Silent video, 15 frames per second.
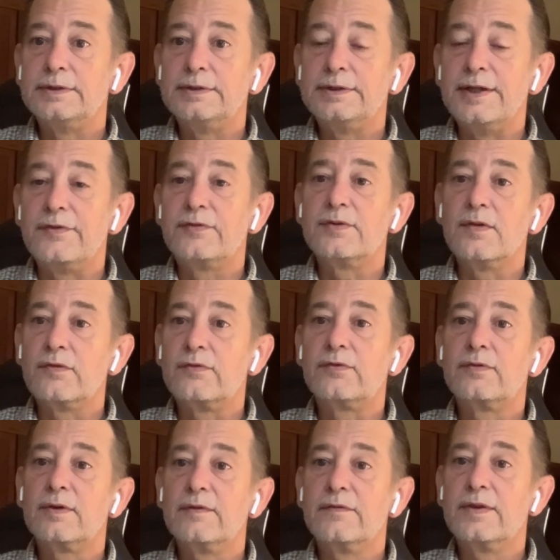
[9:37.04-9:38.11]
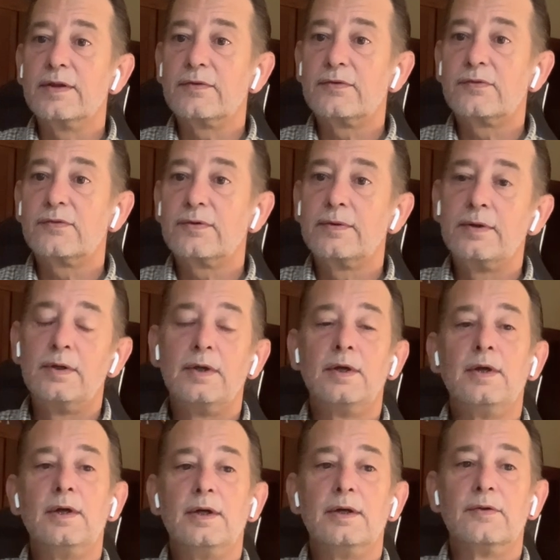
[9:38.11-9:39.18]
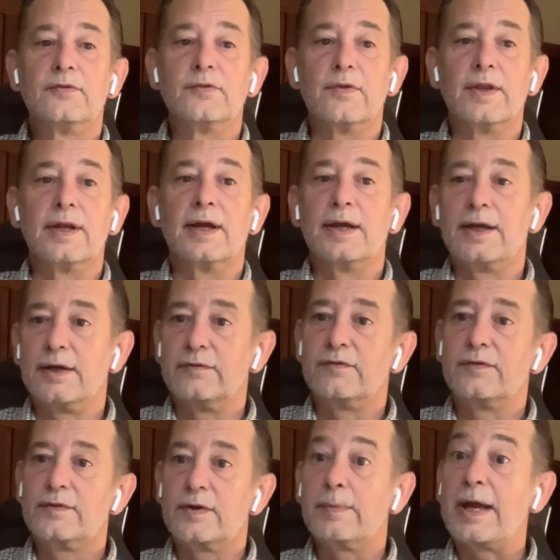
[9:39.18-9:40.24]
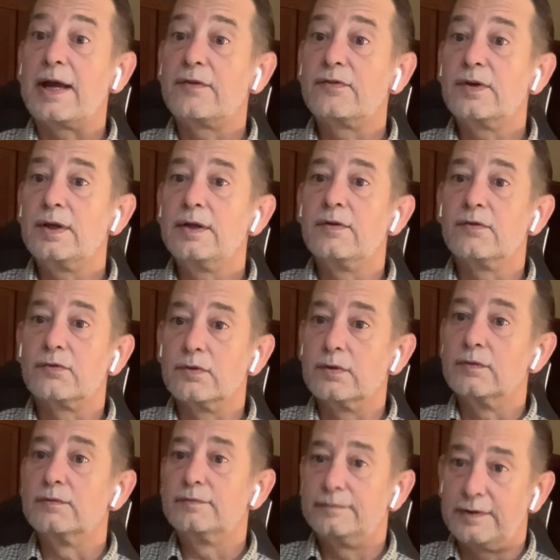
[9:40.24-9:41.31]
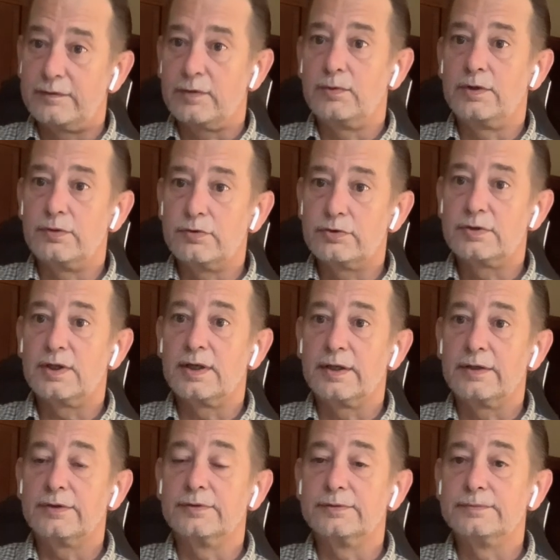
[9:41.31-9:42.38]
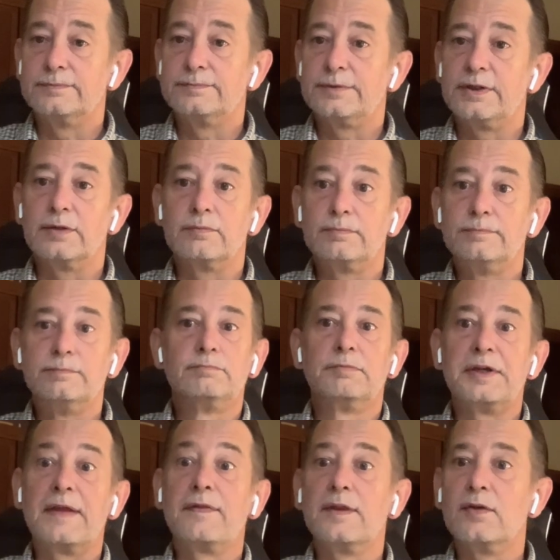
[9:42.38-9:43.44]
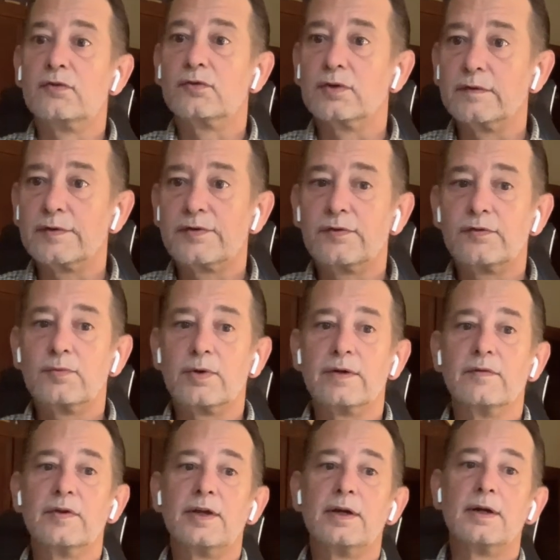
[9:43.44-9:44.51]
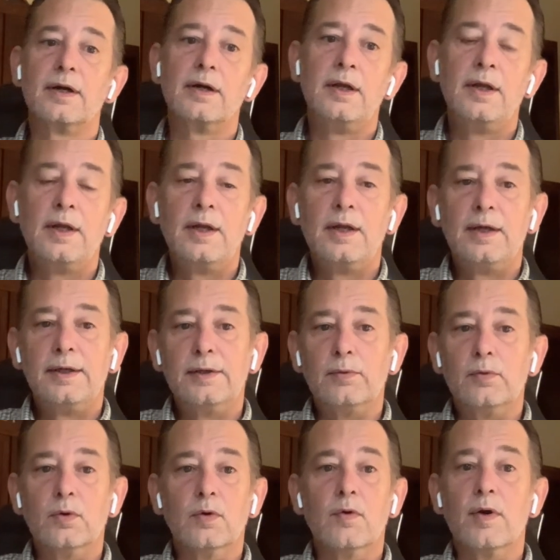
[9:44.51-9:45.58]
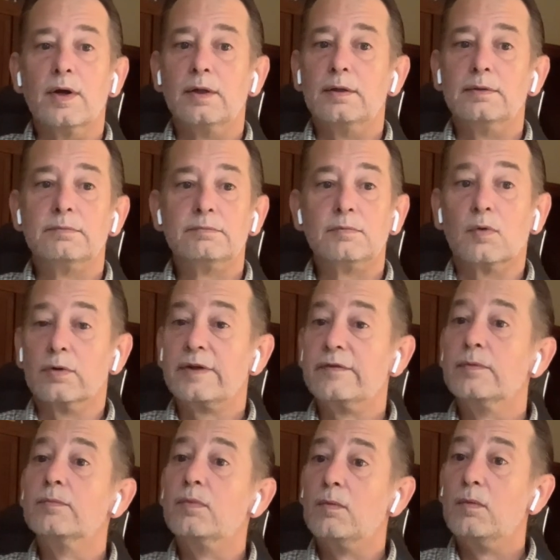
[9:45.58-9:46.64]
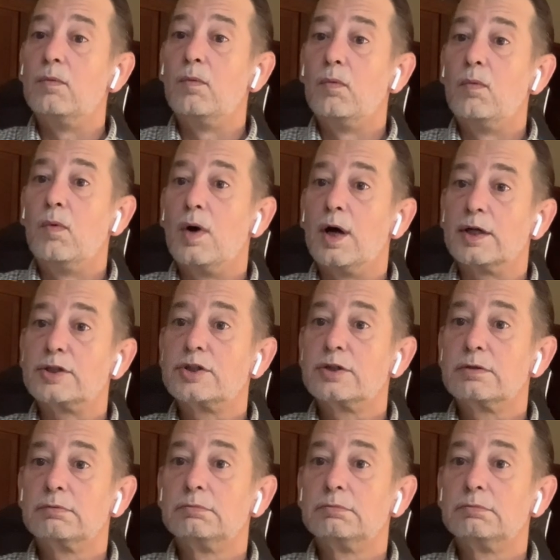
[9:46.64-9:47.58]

instance of this so that I have the capacity to serve everyone who's trying to get these services, whatever they are, or even watch